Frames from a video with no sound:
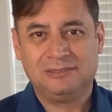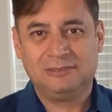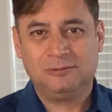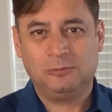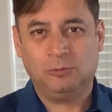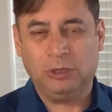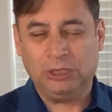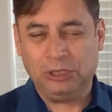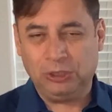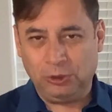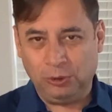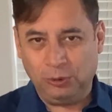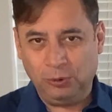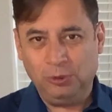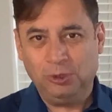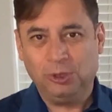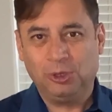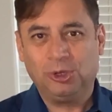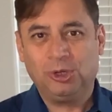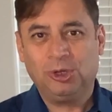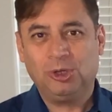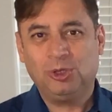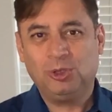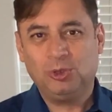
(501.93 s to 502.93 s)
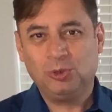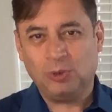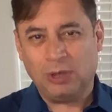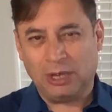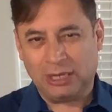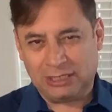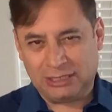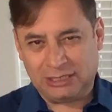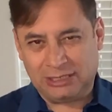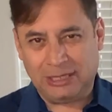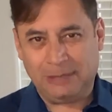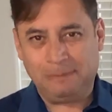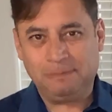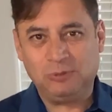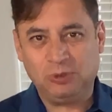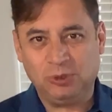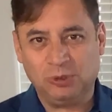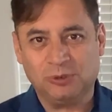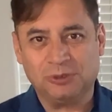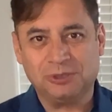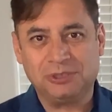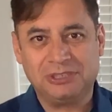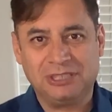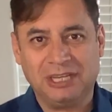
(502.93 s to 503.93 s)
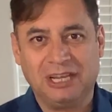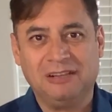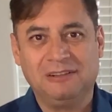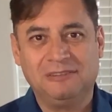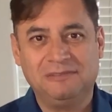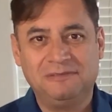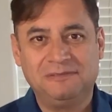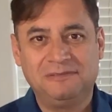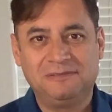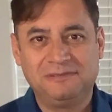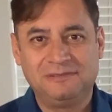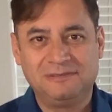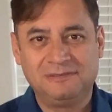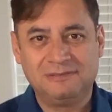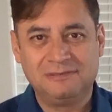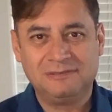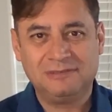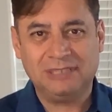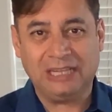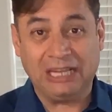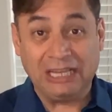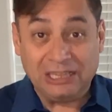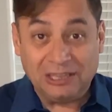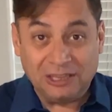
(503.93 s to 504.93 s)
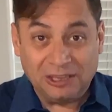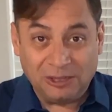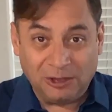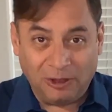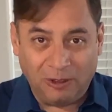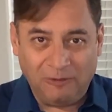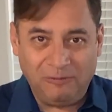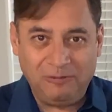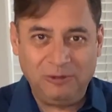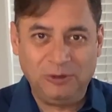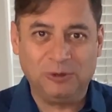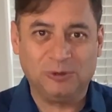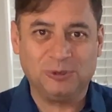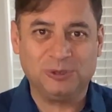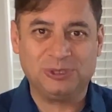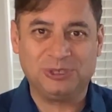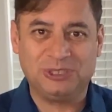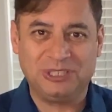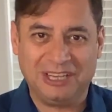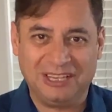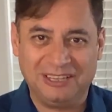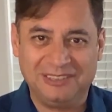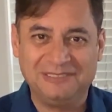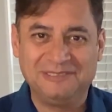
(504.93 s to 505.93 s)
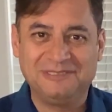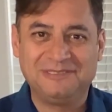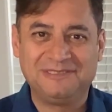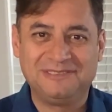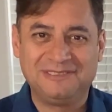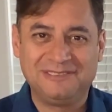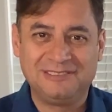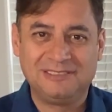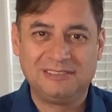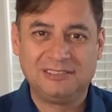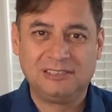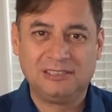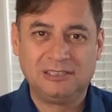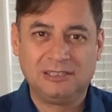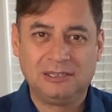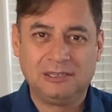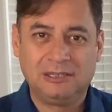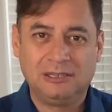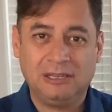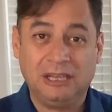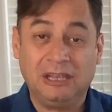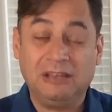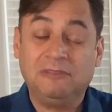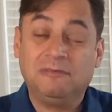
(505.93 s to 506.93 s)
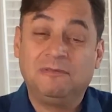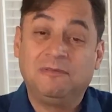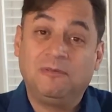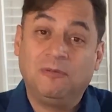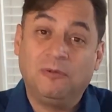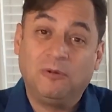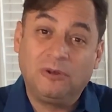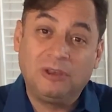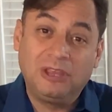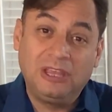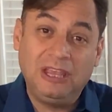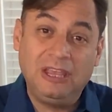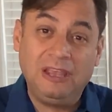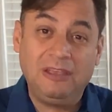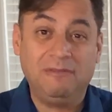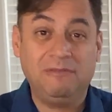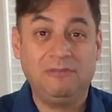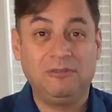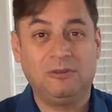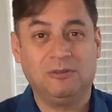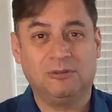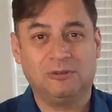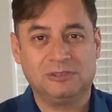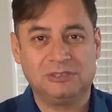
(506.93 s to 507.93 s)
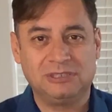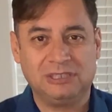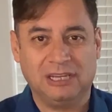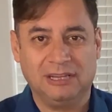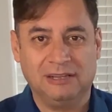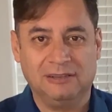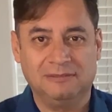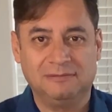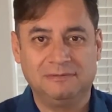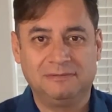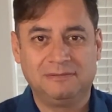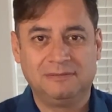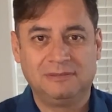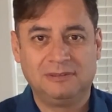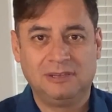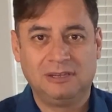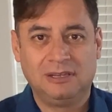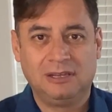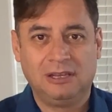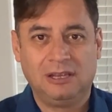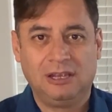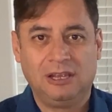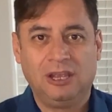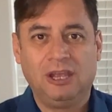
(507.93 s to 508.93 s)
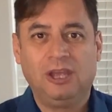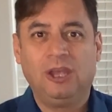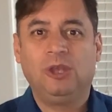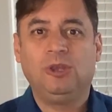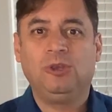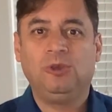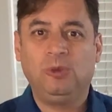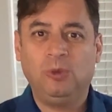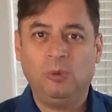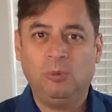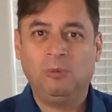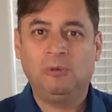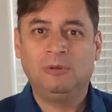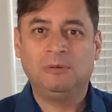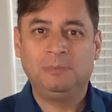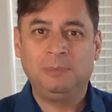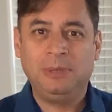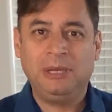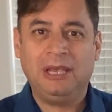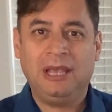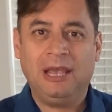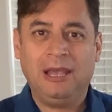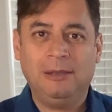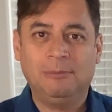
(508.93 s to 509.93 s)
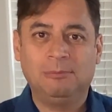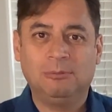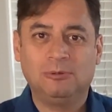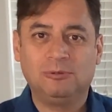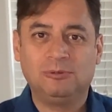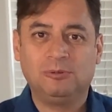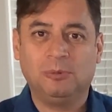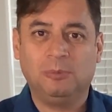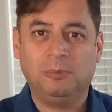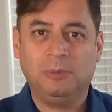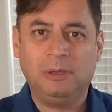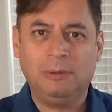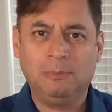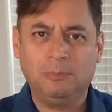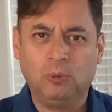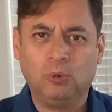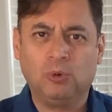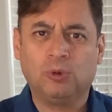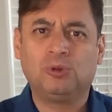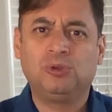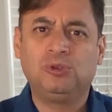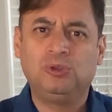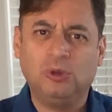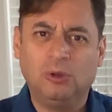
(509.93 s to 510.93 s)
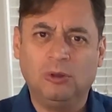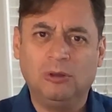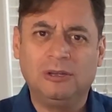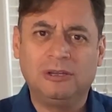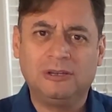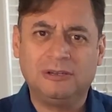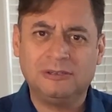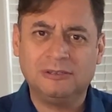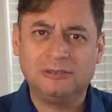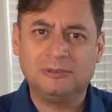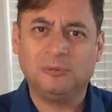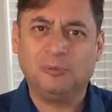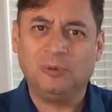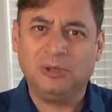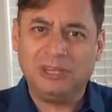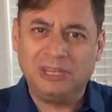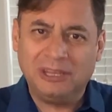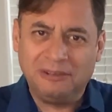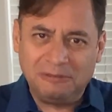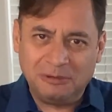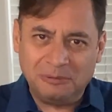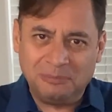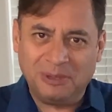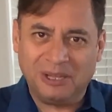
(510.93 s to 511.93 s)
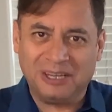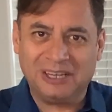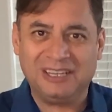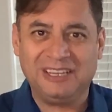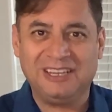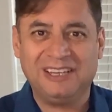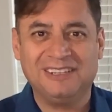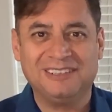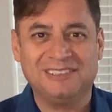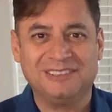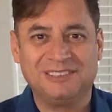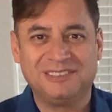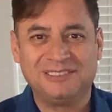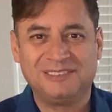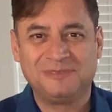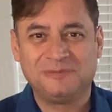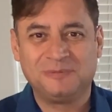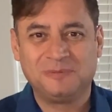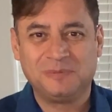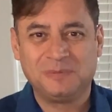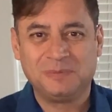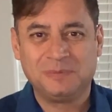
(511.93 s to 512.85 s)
When you learn to accept yourself and love yourself and forgive yourself, you will be able to be more tolerant with everybody else.